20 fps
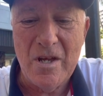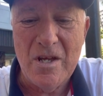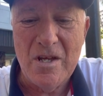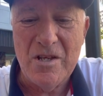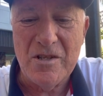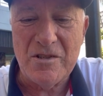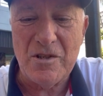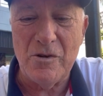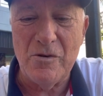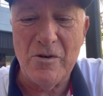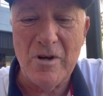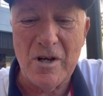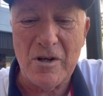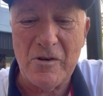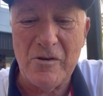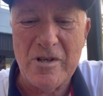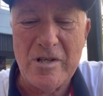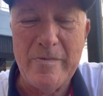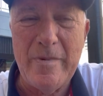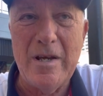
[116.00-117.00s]
so
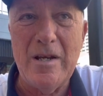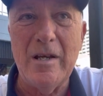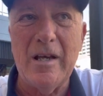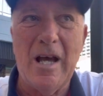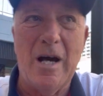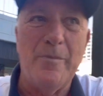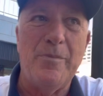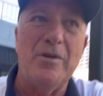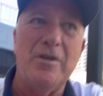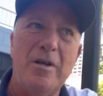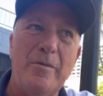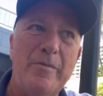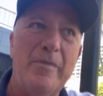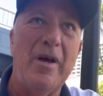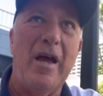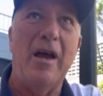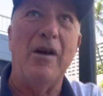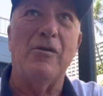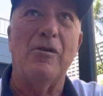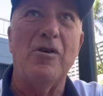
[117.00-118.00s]
Chris made a couple of
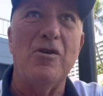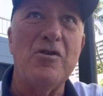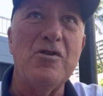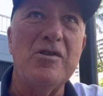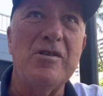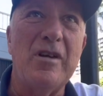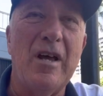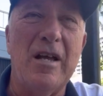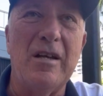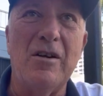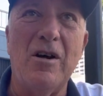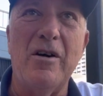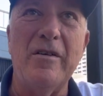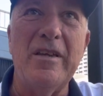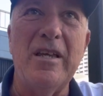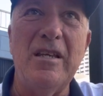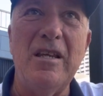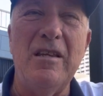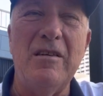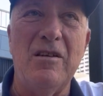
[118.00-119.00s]
errors, and all
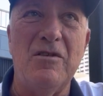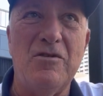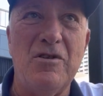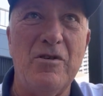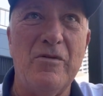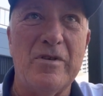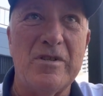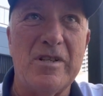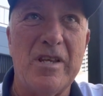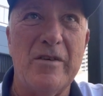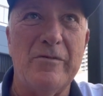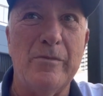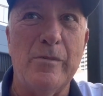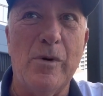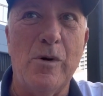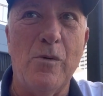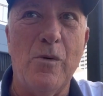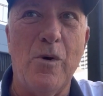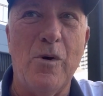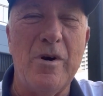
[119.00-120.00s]
they needed to do was give him
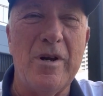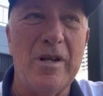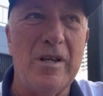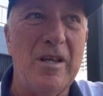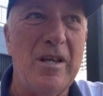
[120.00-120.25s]
a warning.